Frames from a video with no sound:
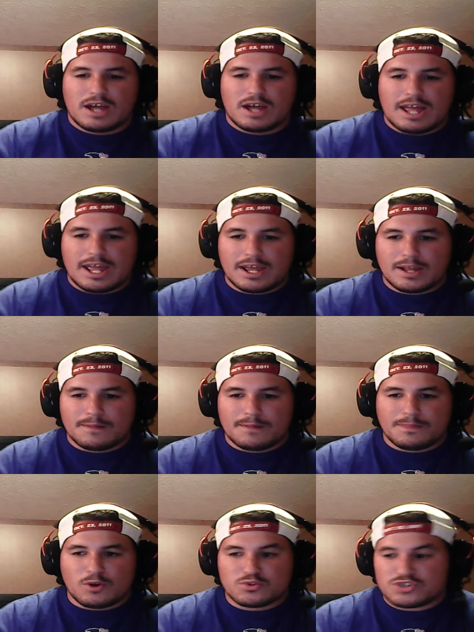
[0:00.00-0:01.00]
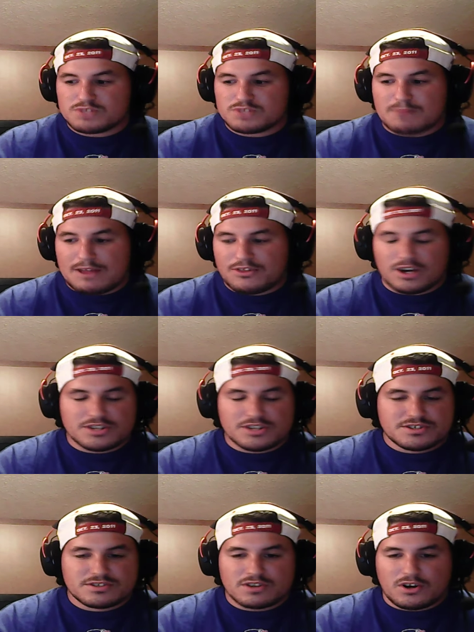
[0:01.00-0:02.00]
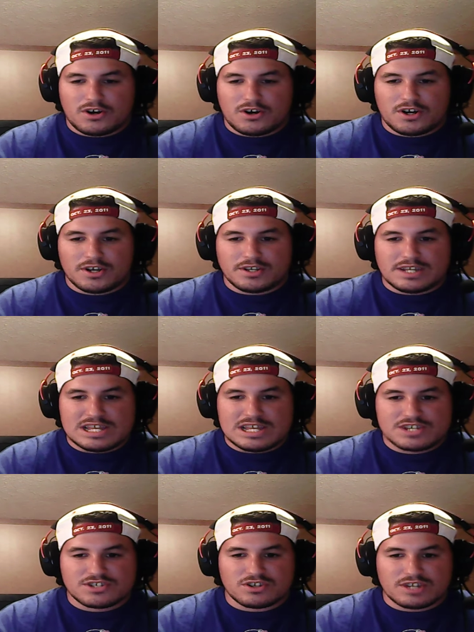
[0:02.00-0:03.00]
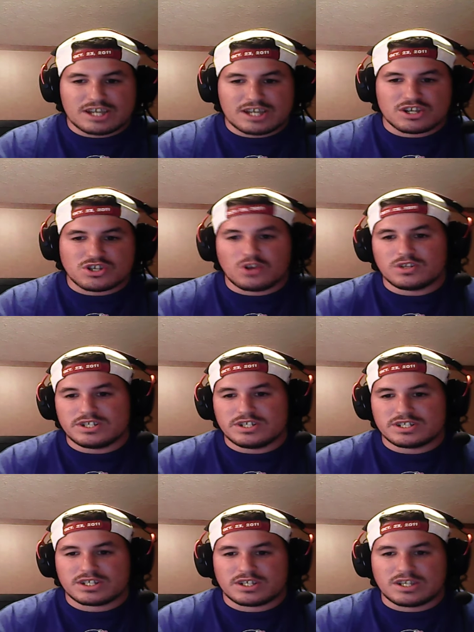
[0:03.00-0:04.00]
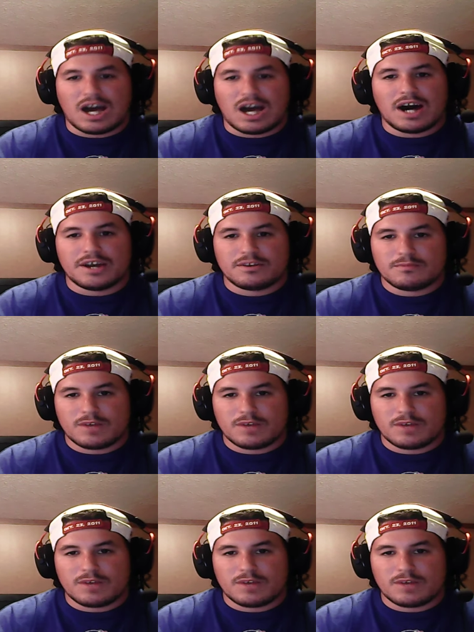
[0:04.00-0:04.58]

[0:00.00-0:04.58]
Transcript: And those are just my thoughts on his son, Nick Nittoli's God.